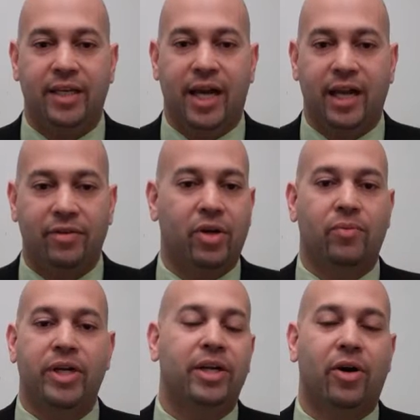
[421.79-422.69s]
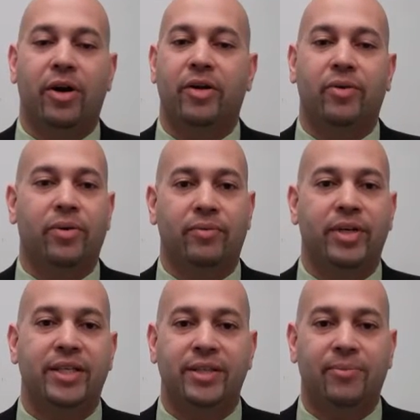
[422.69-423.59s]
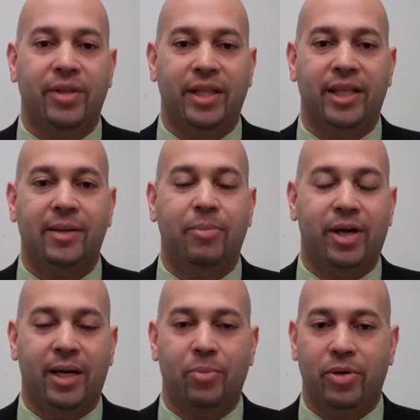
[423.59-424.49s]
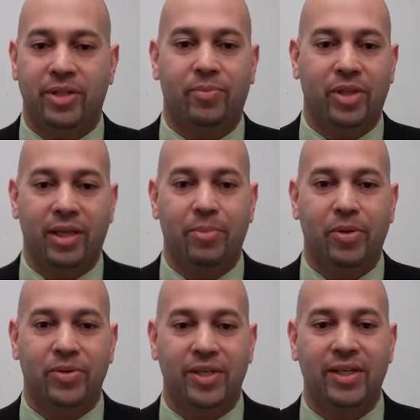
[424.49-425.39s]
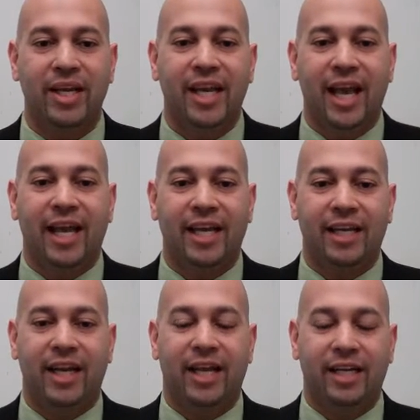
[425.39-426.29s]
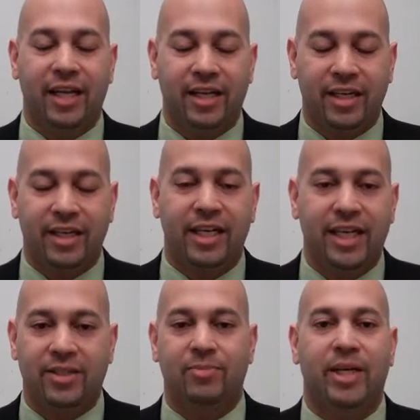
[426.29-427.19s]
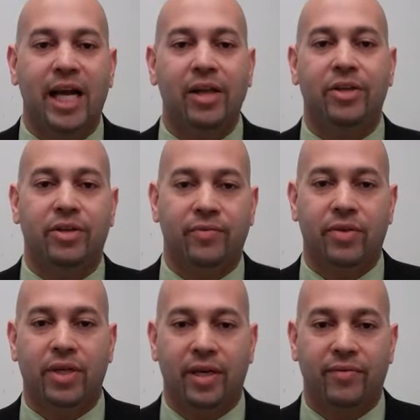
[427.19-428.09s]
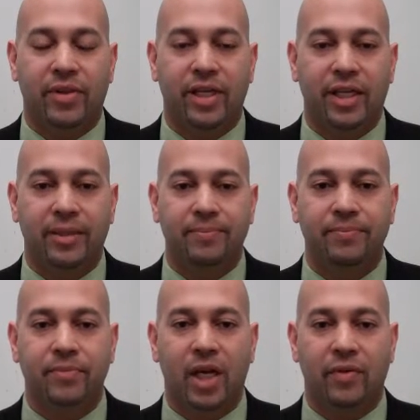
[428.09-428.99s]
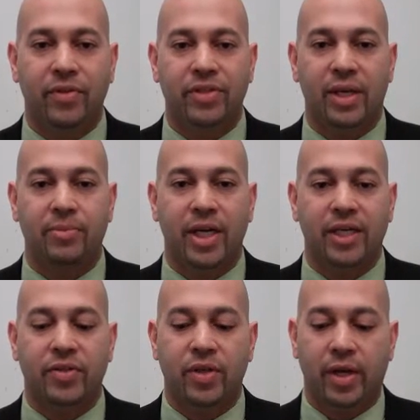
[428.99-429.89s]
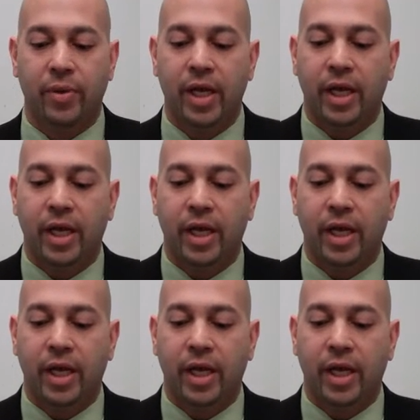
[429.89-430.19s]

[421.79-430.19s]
and I had to go read an article or read something that they put up or something they posted, and it enhanced my knowledge of the subject. So